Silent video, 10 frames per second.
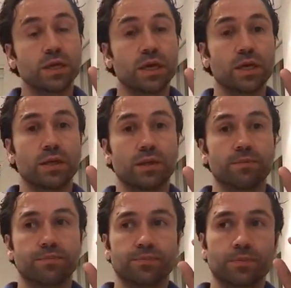in
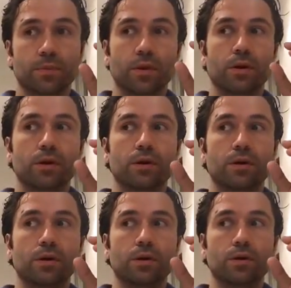
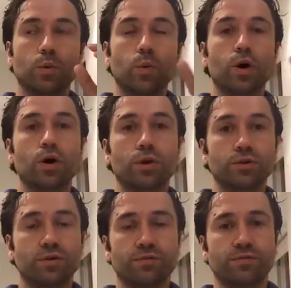the world
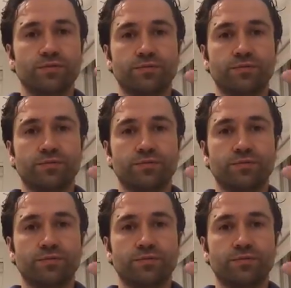of